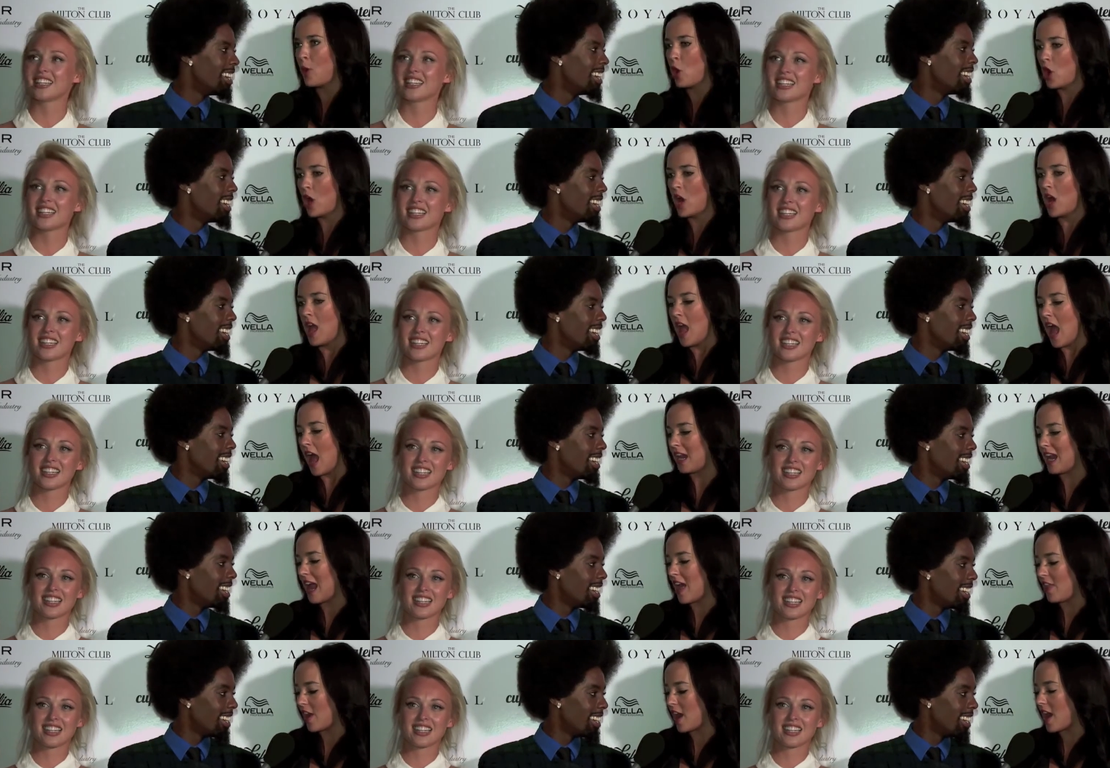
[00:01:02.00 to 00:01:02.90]
Speaker 1: put a
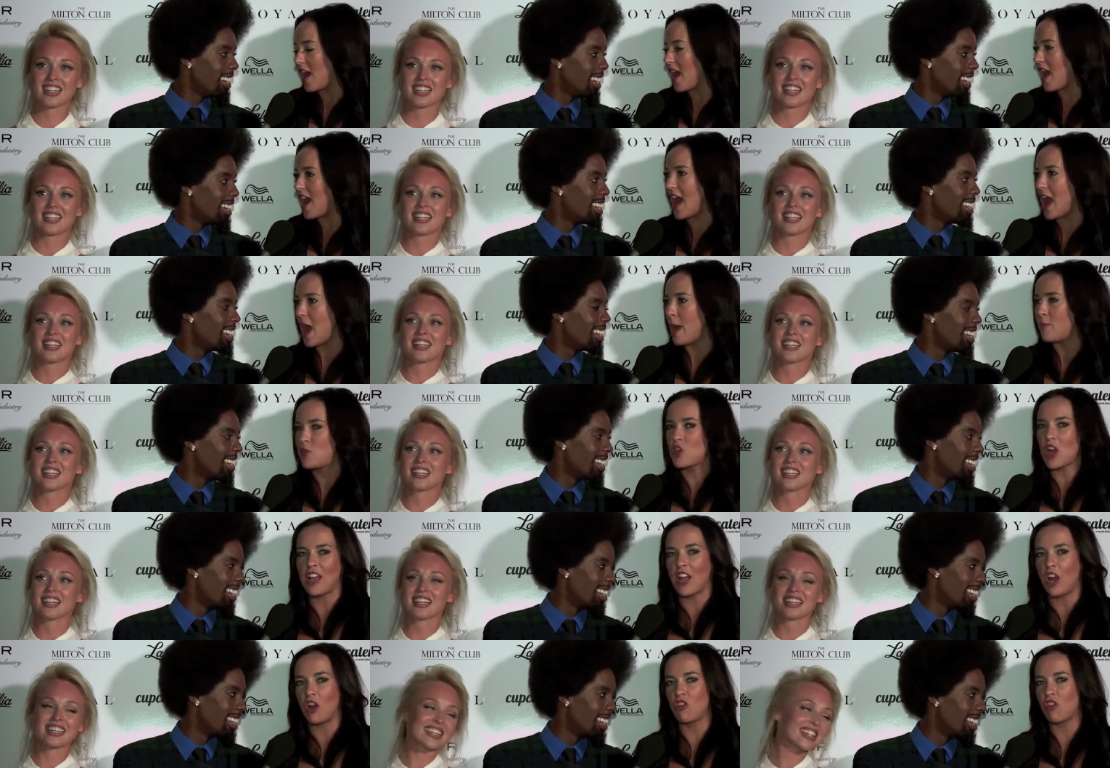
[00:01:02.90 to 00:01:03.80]
leather
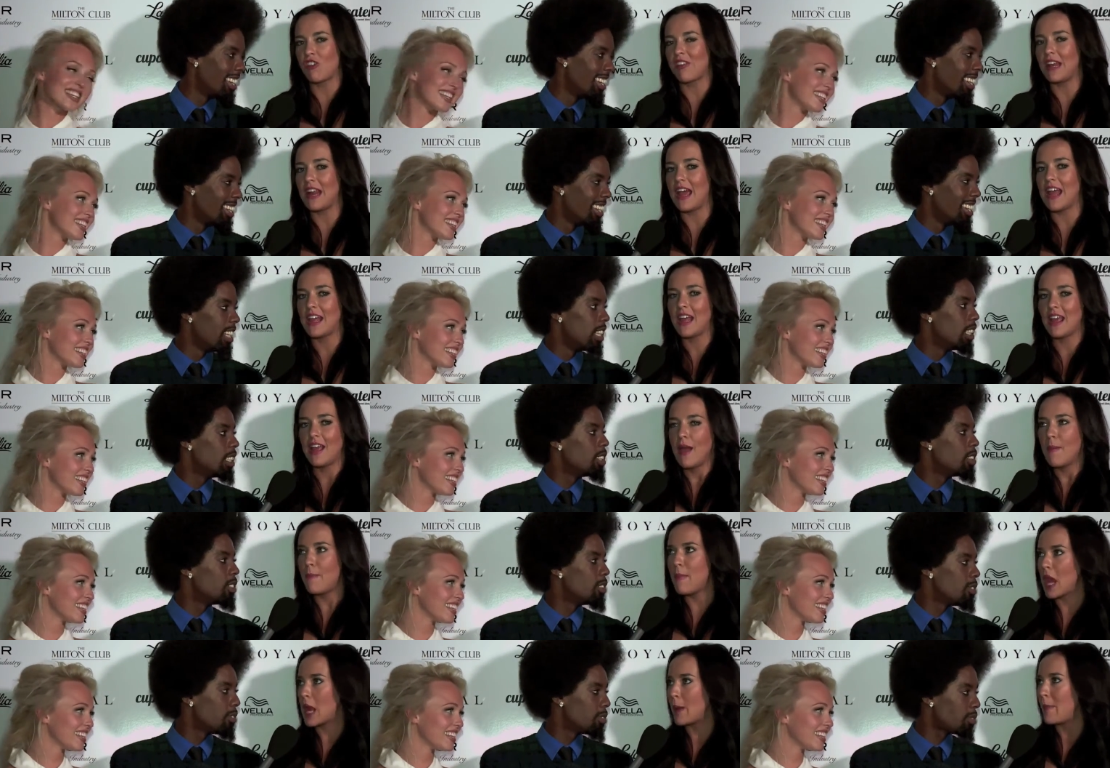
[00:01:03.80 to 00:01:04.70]
jacket on just to like
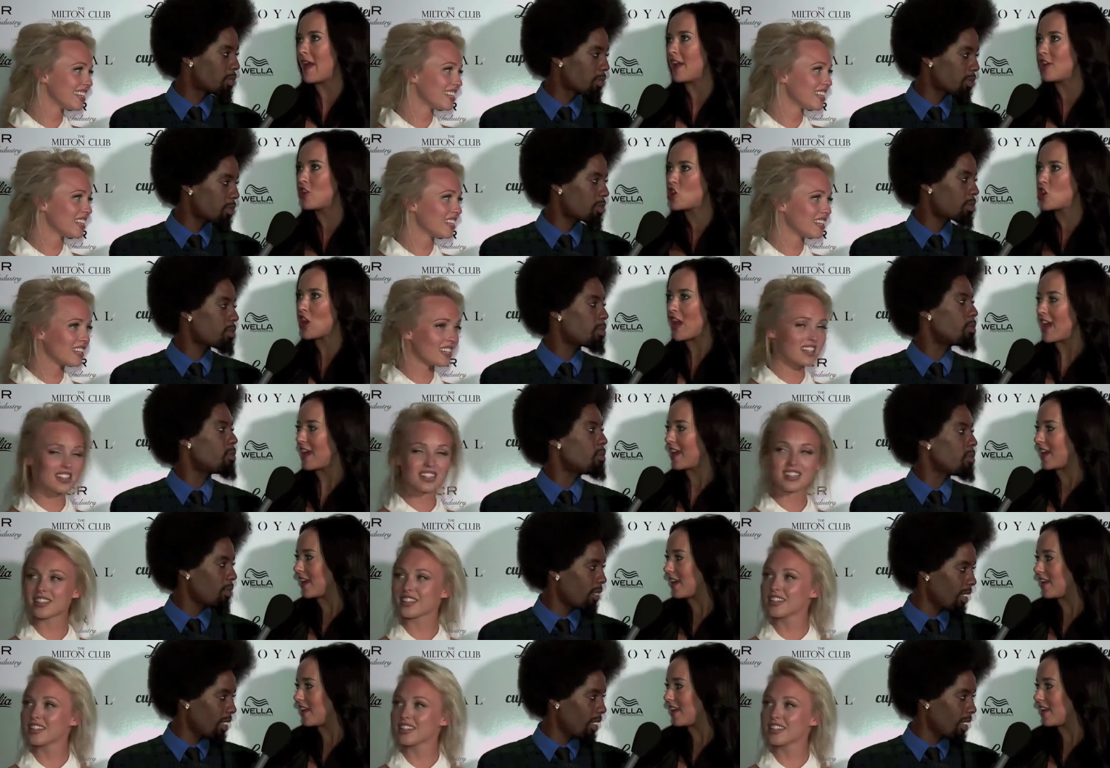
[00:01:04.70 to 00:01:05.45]
make a bit chic,